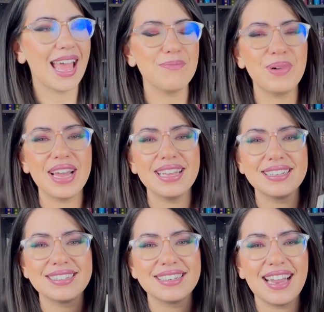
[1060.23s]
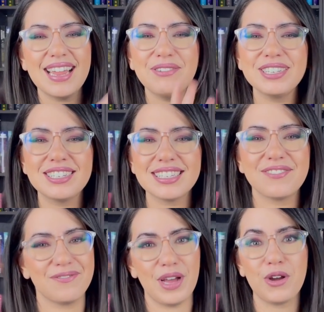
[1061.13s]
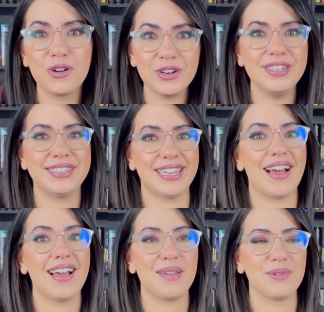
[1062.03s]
But it was just a good time.